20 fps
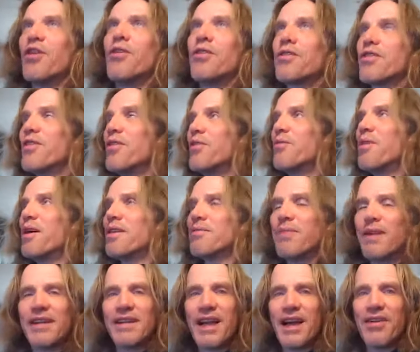about,
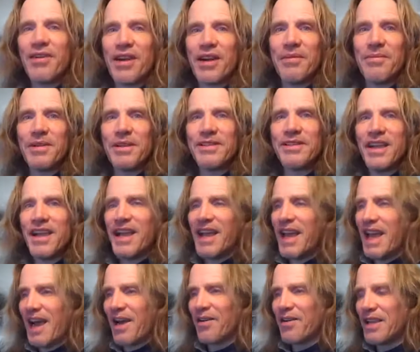about how come it's
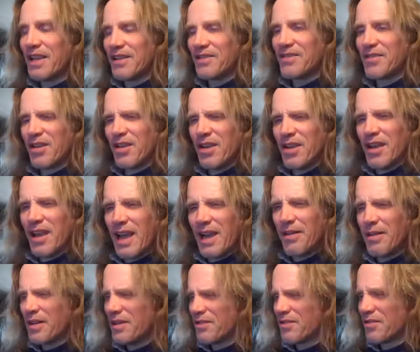how he's
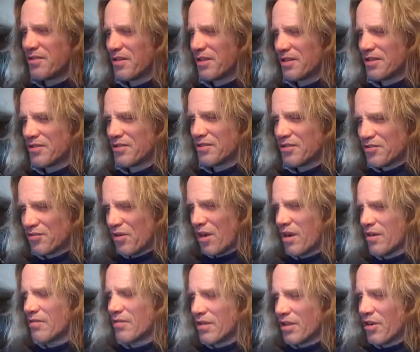how he's going to
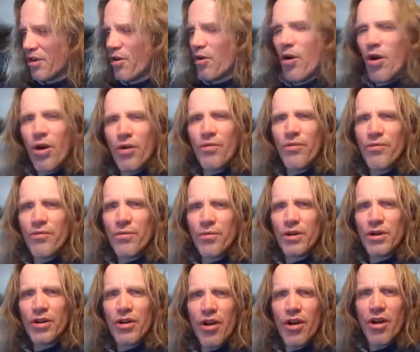struggle and go
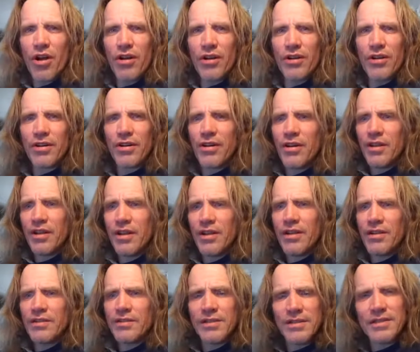work harder
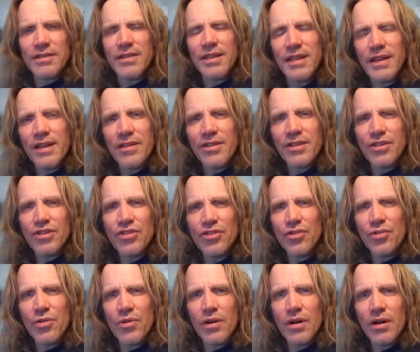to sit on the
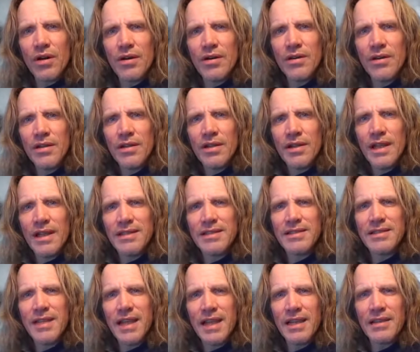shore and
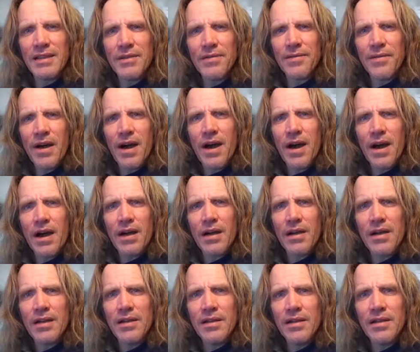stay in the fog.
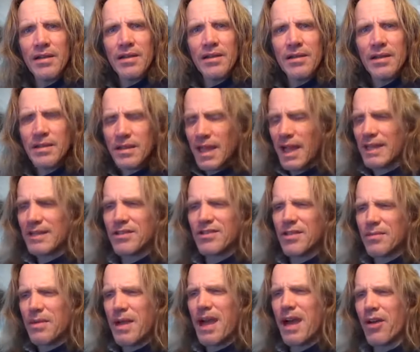That that's
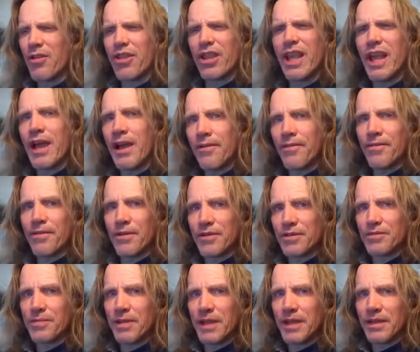somehow the
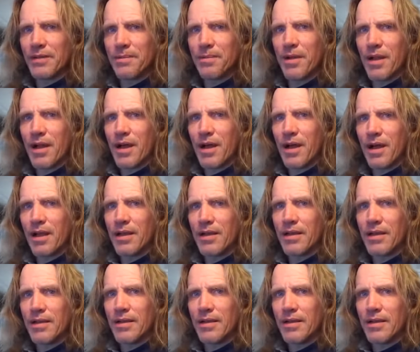efforts being applied.